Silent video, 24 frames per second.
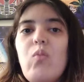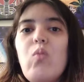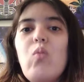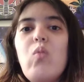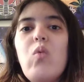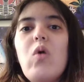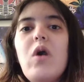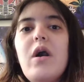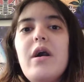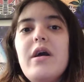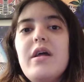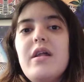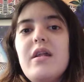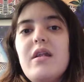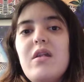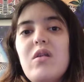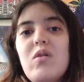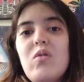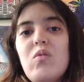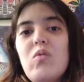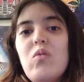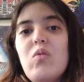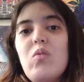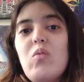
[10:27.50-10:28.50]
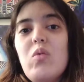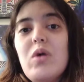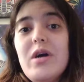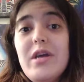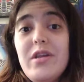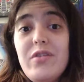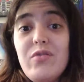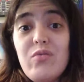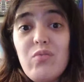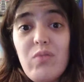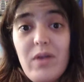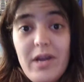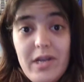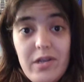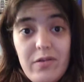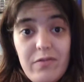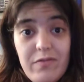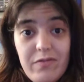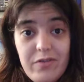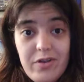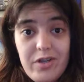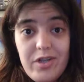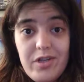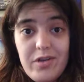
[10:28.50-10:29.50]
what is right
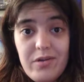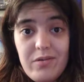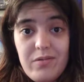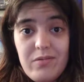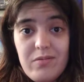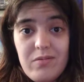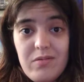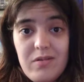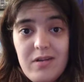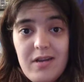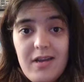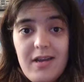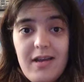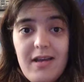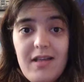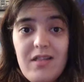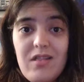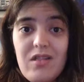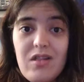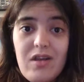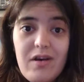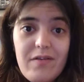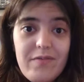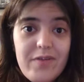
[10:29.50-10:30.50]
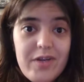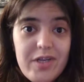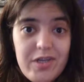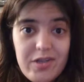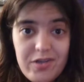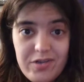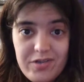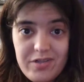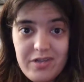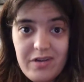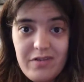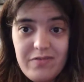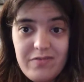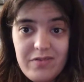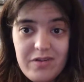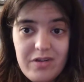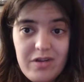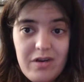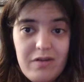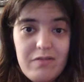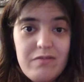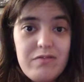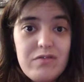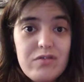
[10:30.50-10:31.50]
for you, and loving yourself
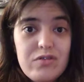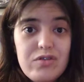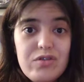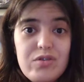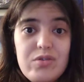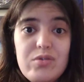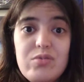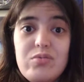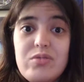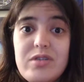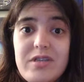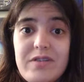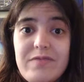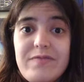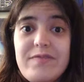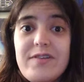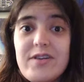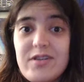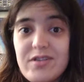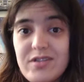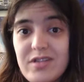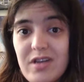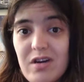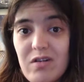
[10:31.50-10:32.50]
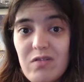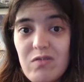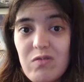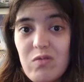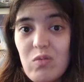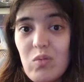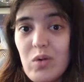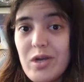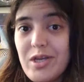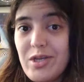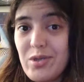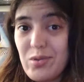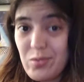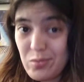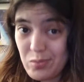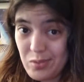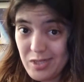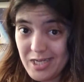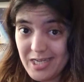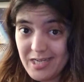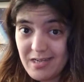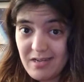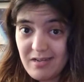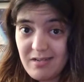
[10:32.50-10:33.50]
enough to give yourself what you
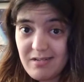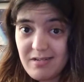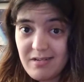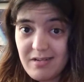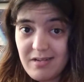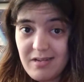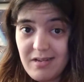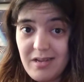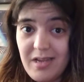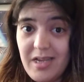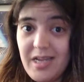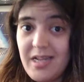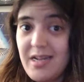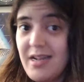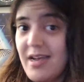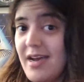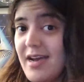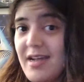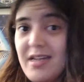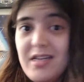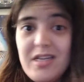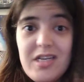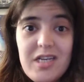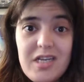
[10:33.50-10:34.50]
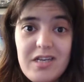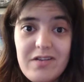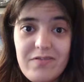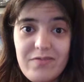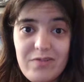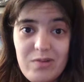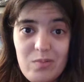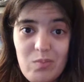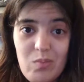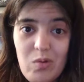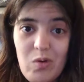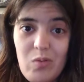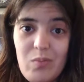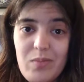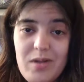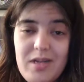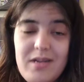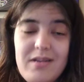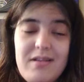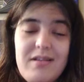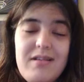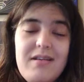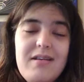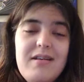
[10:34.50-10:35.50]
need in any given moment,
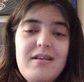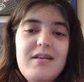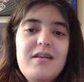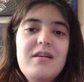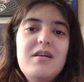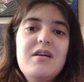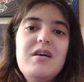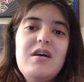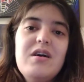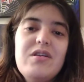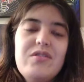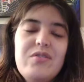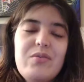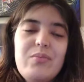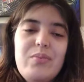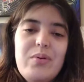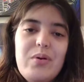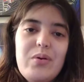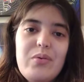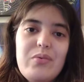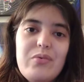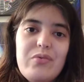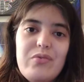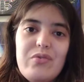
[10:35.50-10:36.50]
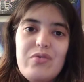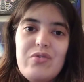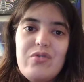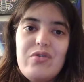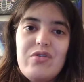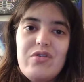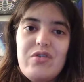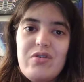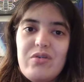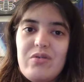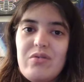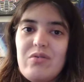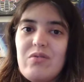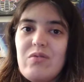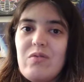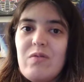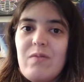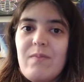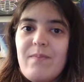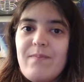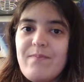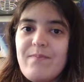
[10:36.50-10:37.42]
as opposed to